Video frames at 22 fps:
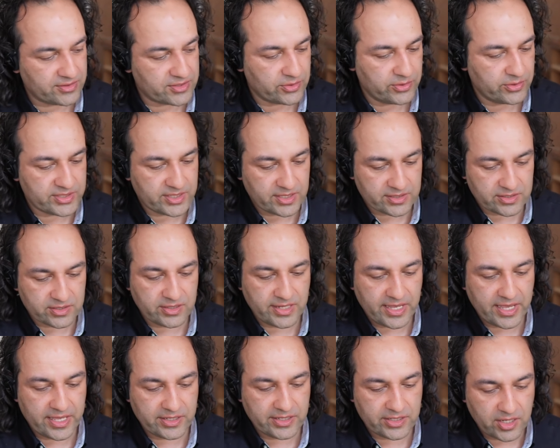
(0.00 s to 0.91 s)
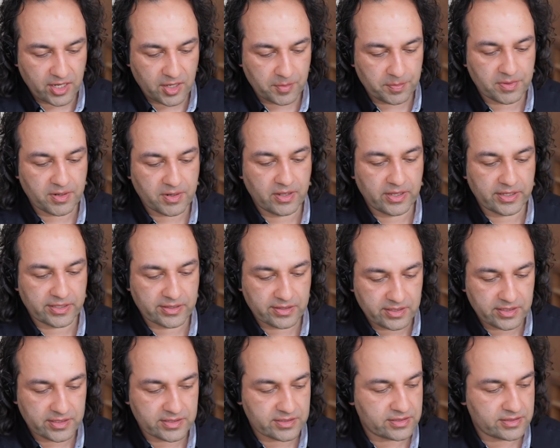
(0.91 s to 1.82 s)
so it doesn't end up like
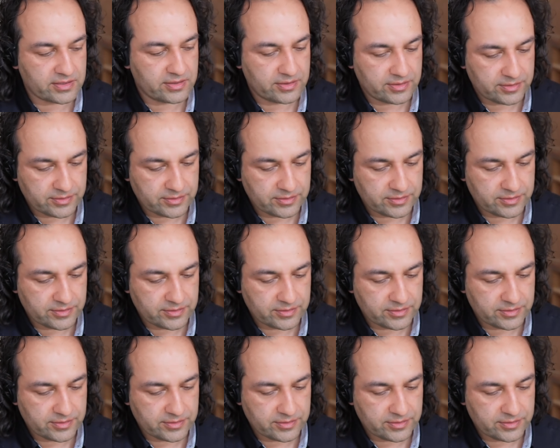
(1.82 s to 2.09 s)
this.